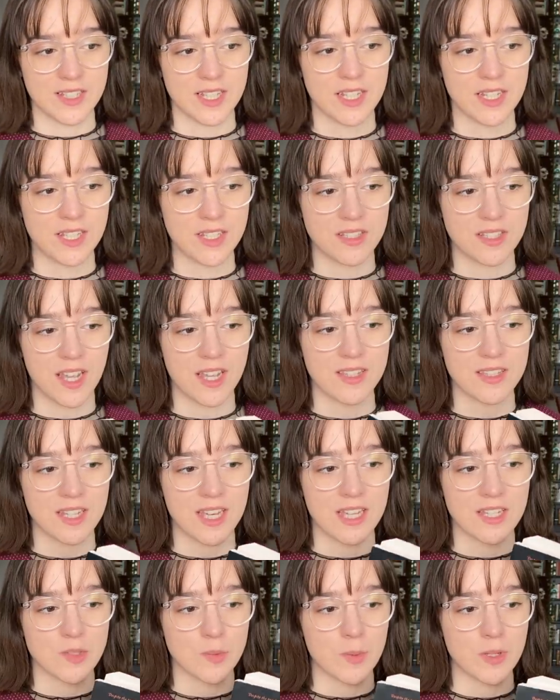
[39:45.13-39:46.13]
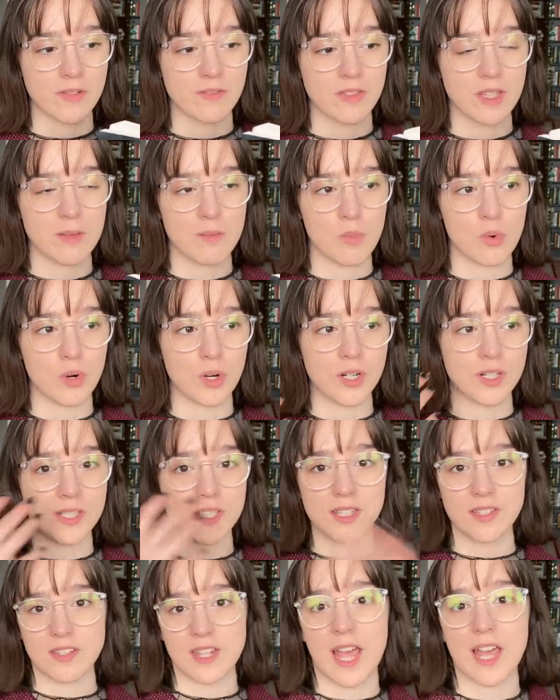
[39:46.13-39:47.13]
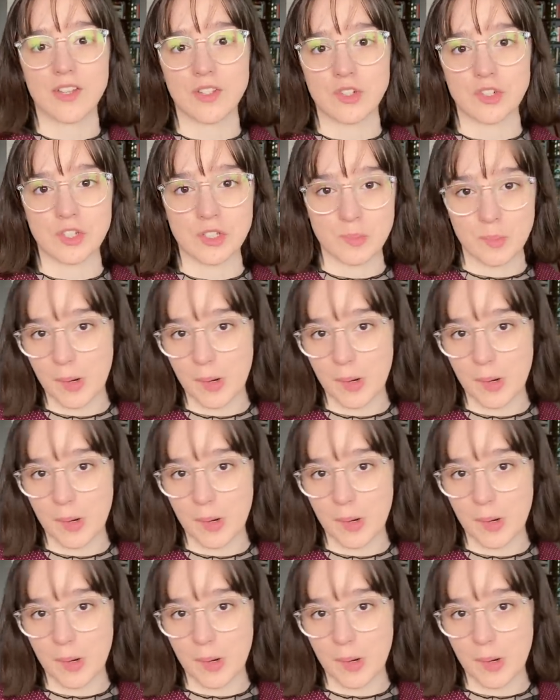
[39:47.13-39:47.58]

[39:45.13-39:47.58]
and he cites it as one of the more disastrous